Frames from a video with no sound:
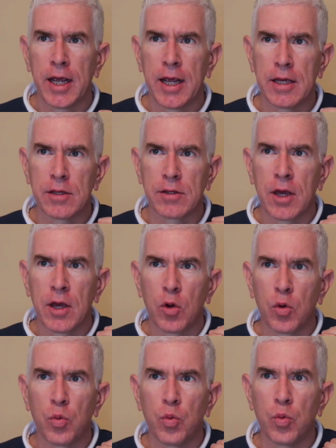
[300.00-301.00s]
is
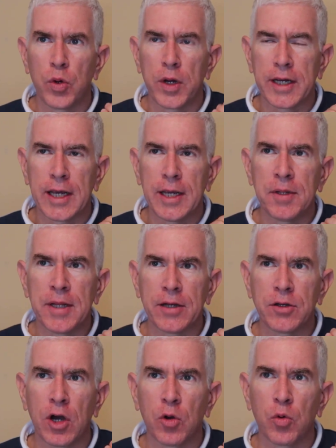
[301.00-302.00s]
keeping
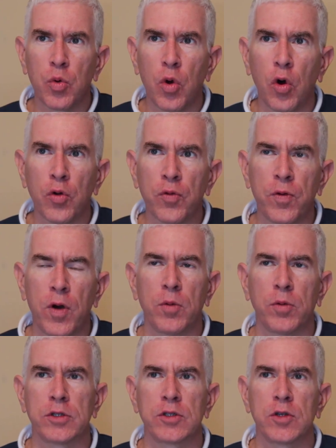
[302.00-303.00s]
that tongue rolled
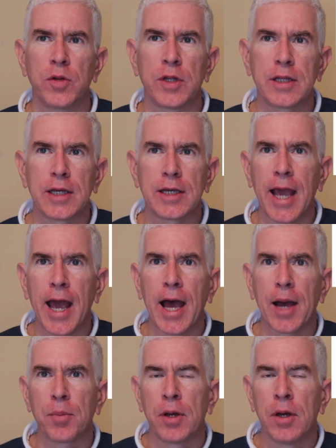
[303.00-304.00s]
forward so that the
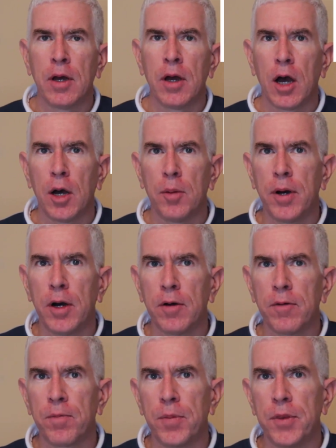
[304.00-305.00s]
gap
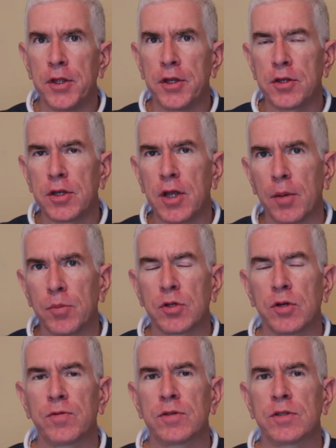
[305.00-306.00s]
above the top
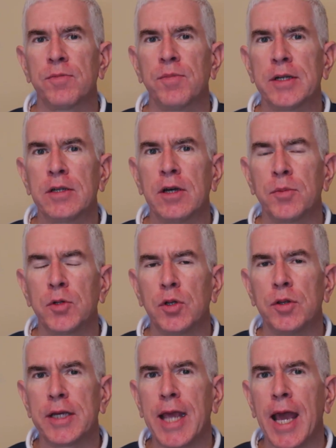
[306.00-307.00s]
surface of my tongue,
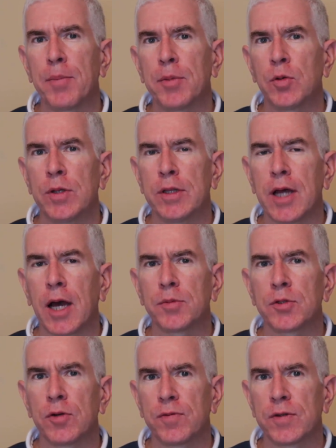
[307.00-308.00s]
the gap between the top
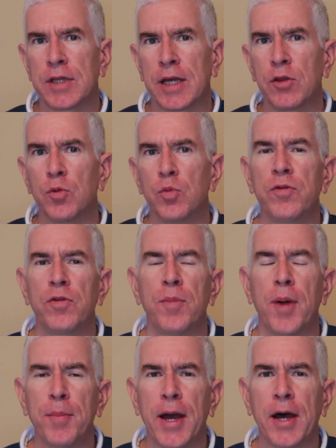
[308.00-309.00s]
surface and the roof of
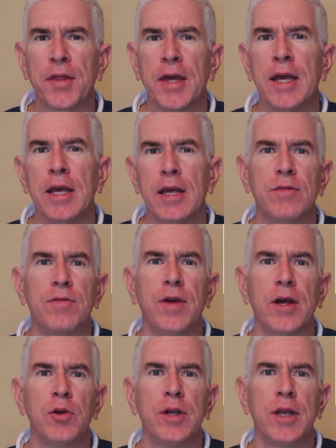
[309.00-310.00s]
my mouth is
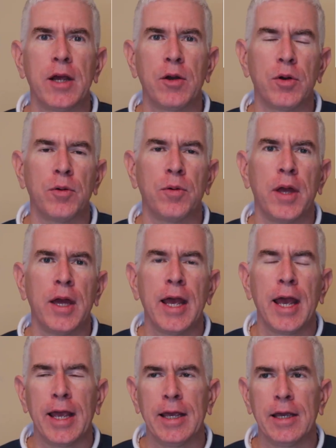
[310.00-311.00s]
very narrow.
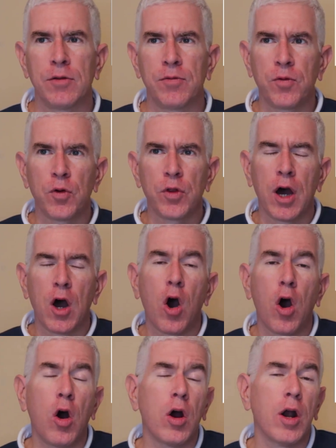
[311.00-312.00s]
And for the
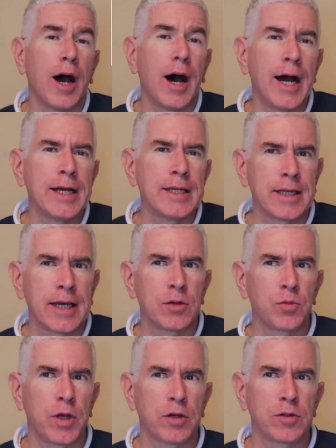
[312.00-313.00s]
RI
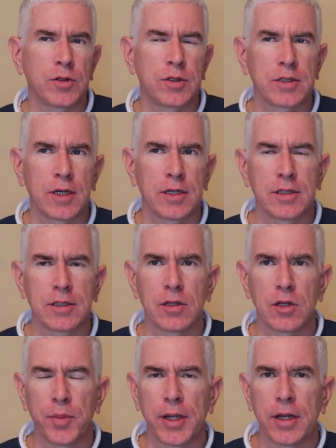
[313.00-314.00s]
sound, we also discussed this a
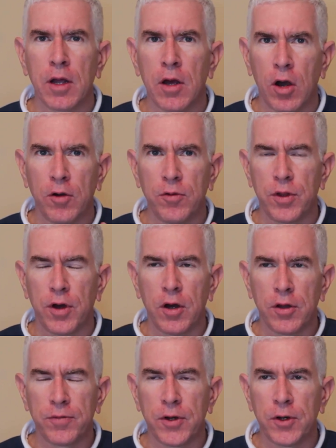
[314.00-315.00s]
little bit
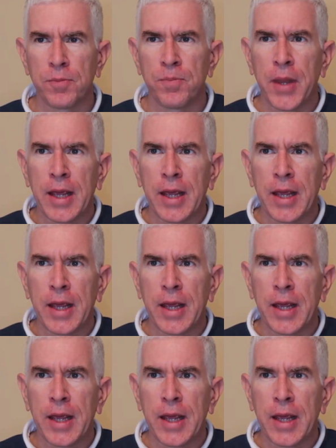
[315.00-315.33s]
on phone.